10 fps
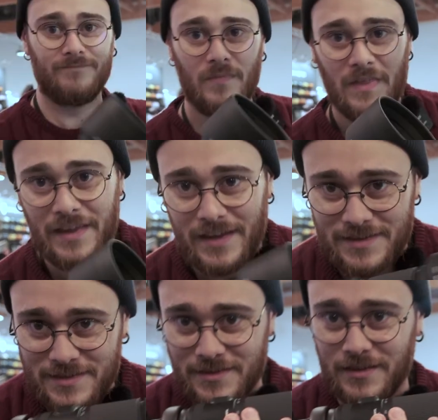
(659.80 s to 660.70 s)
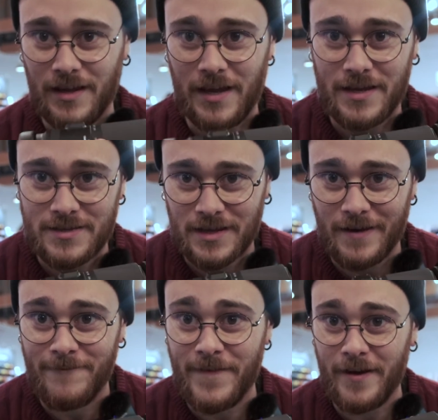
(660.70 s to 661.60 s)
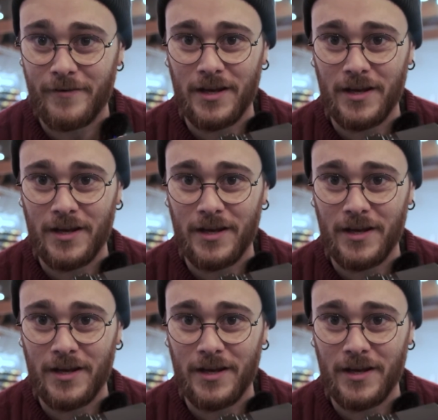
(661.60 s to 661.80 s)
This is a very